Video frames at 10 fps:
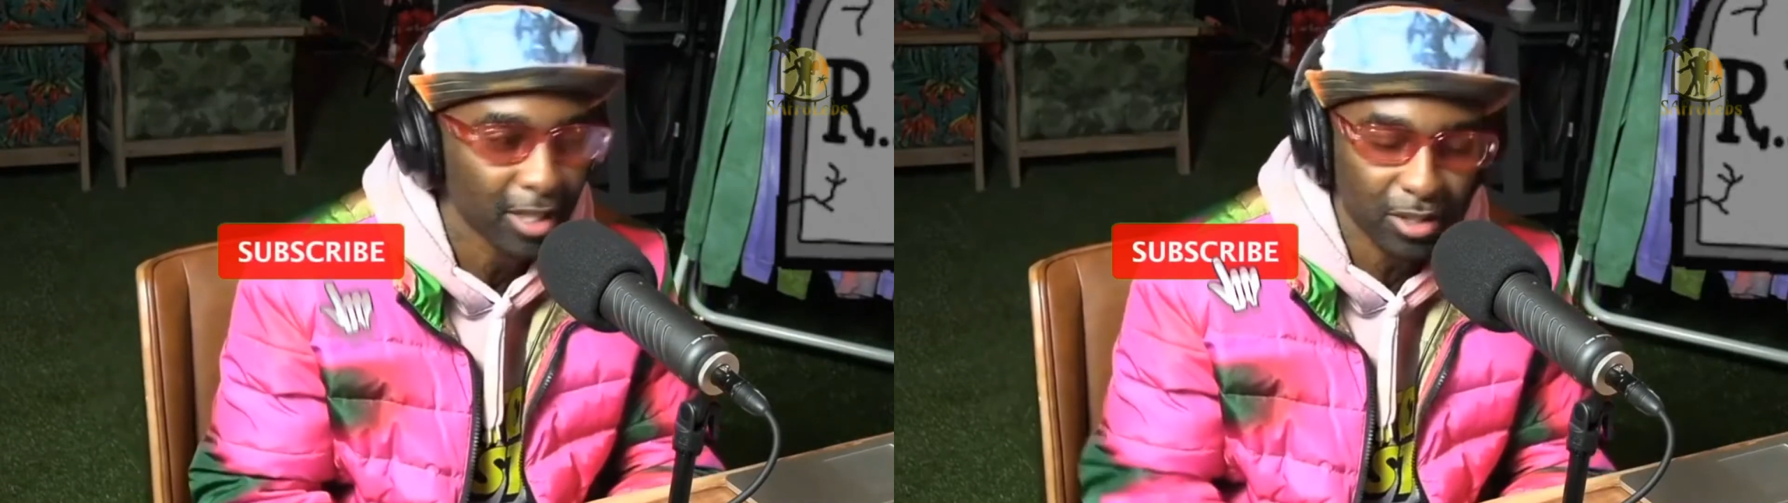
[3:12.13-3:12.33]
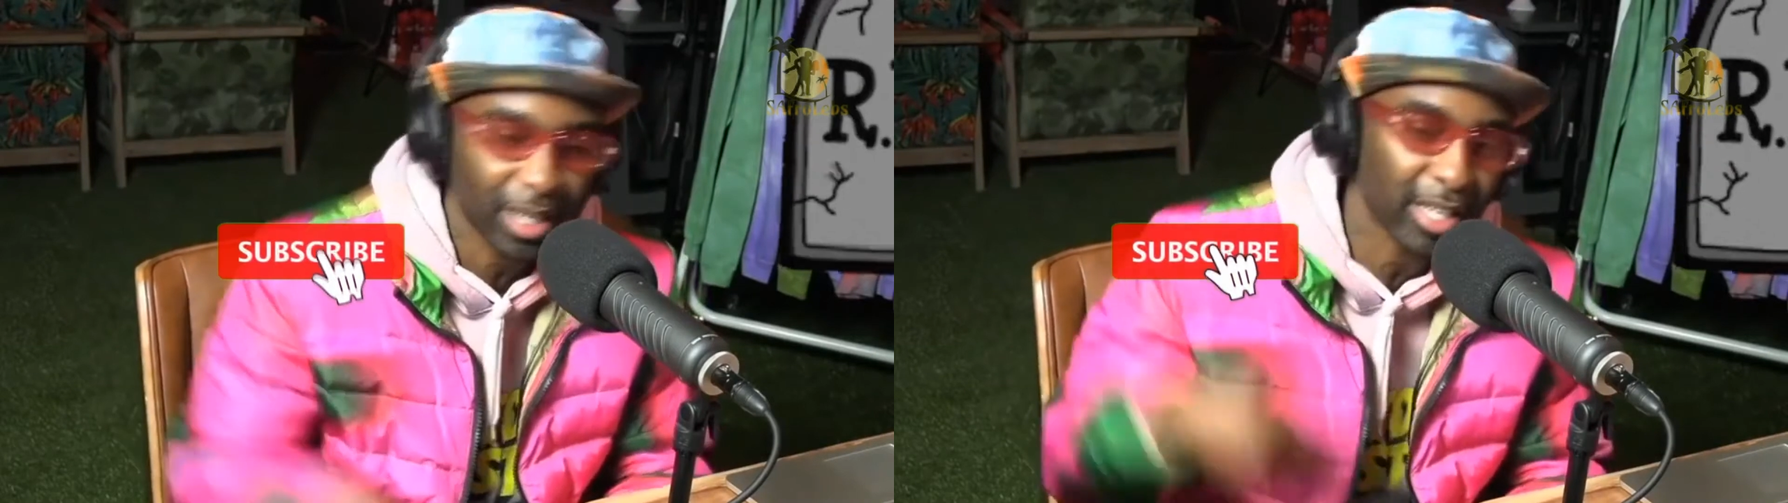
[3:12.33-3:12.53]

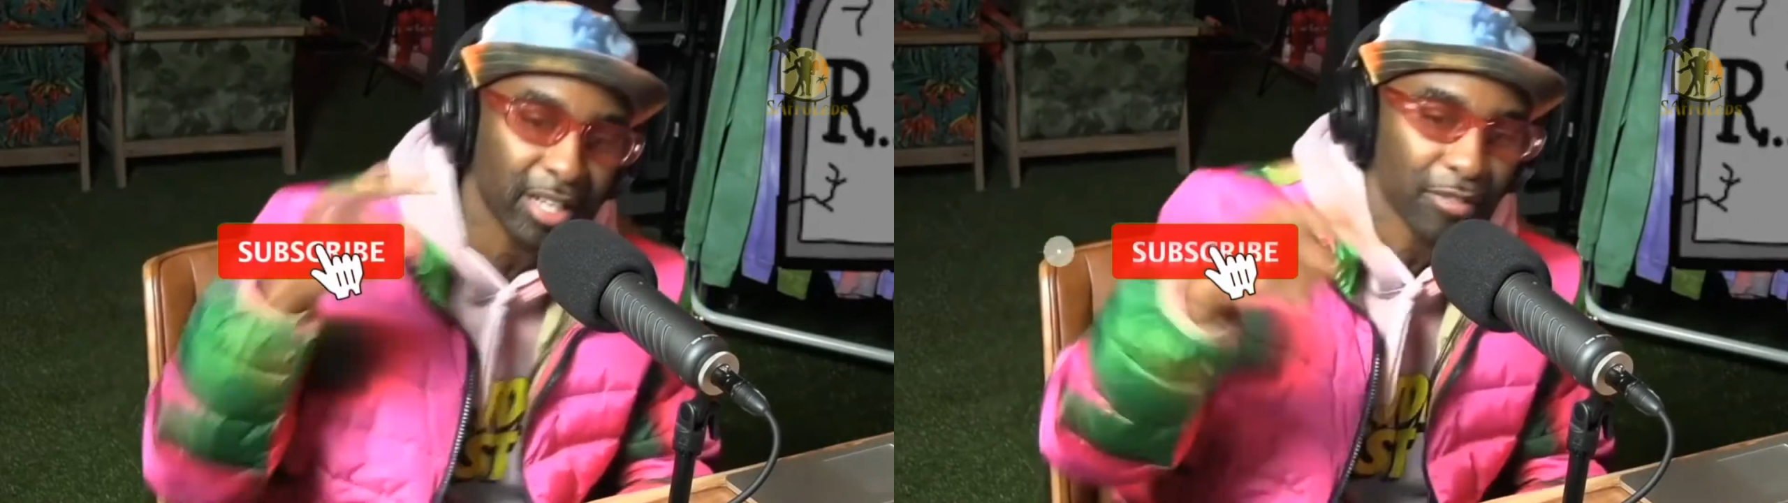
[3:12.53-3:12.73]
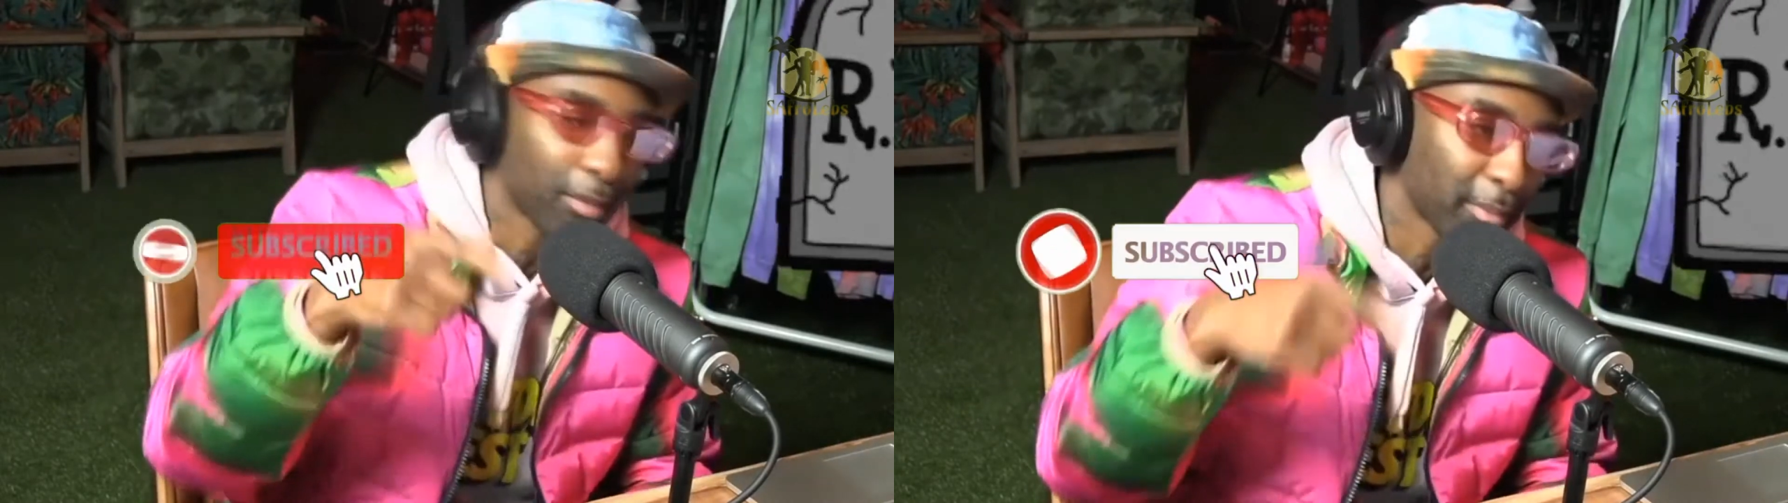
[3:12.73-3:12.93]
so I
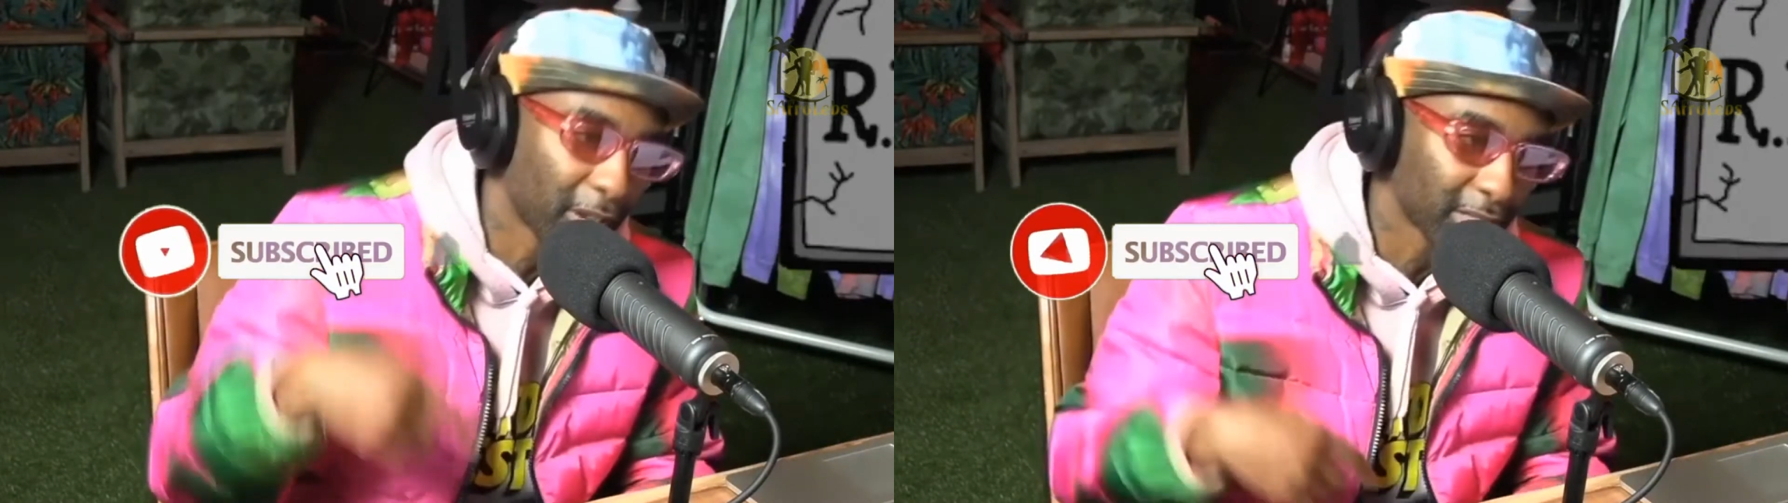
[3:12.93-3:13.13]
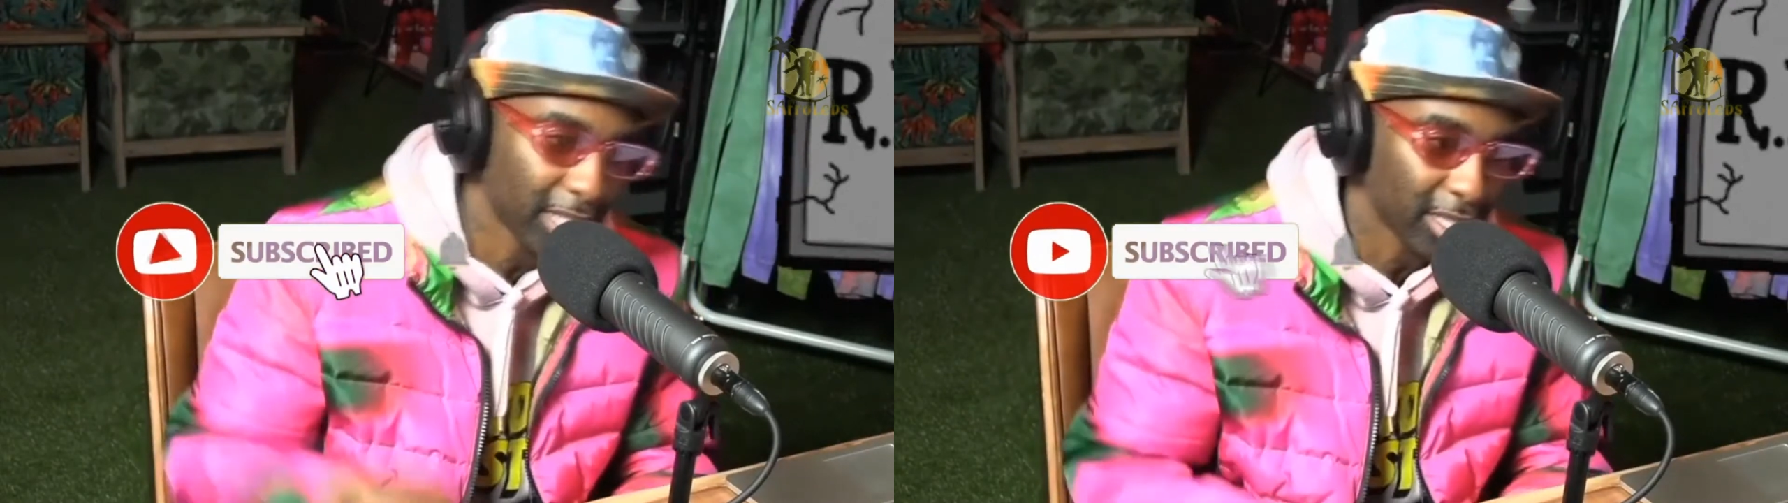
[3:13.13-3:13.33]
need it from
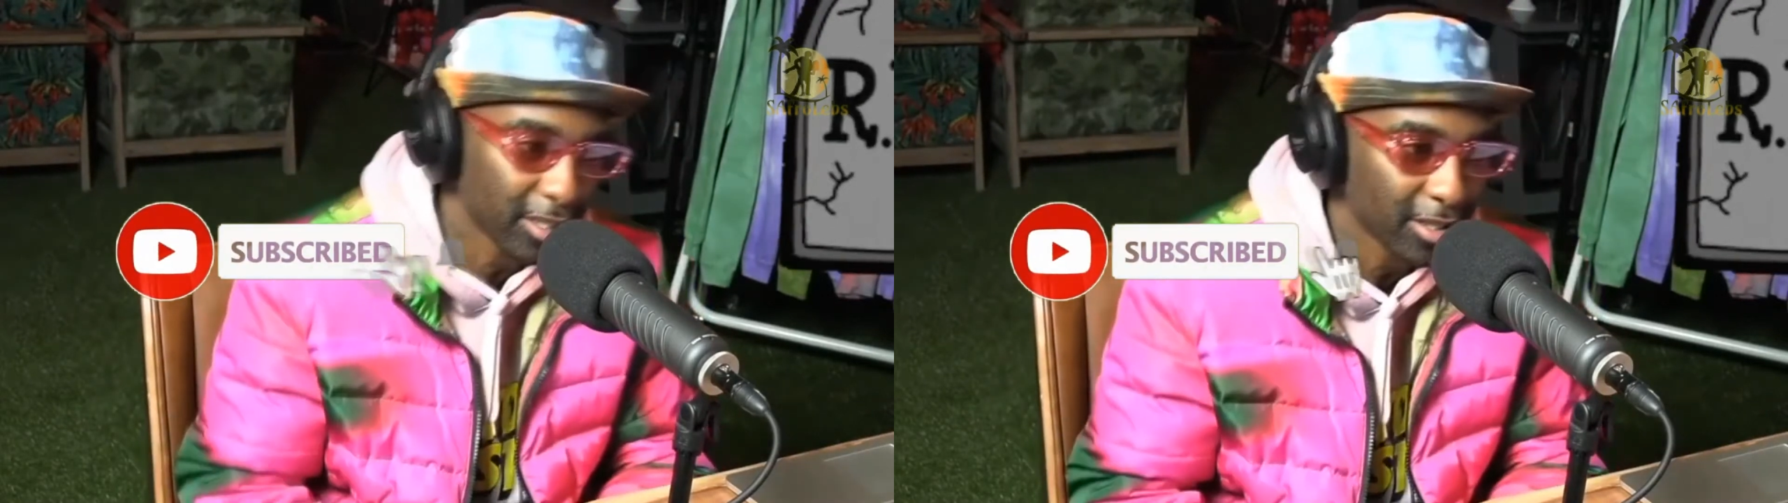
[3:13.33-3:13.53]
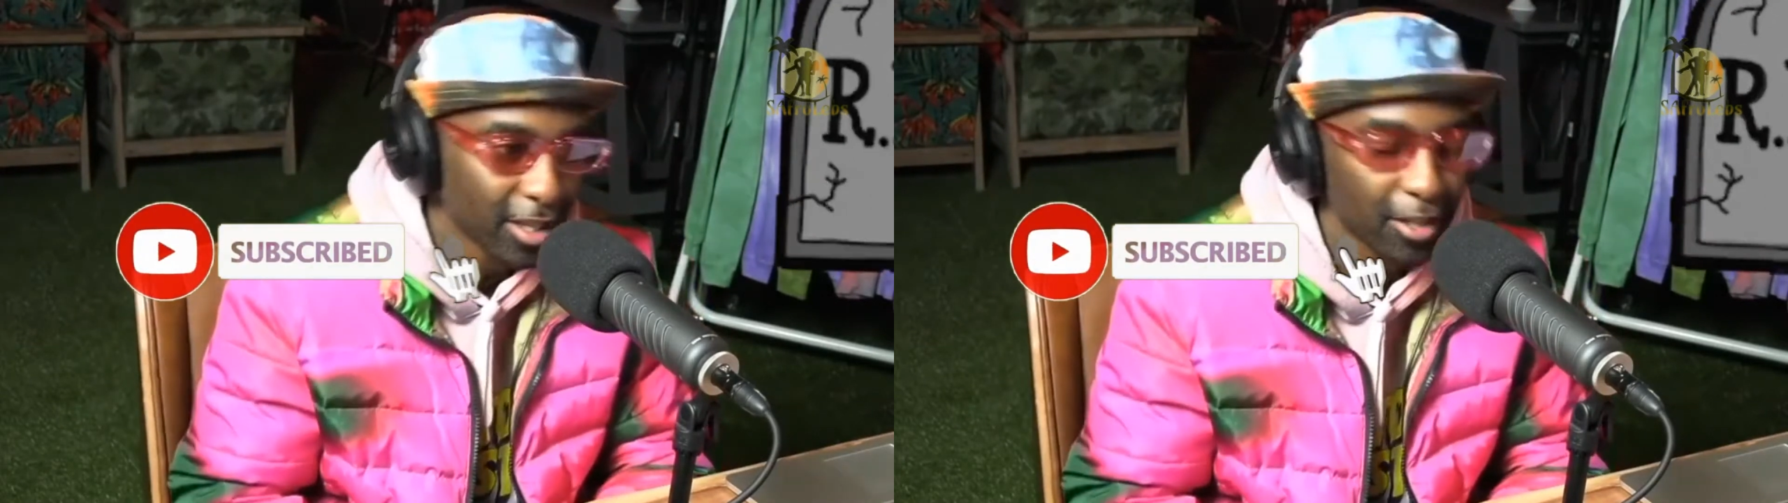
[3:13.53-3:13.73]
y'all niggas.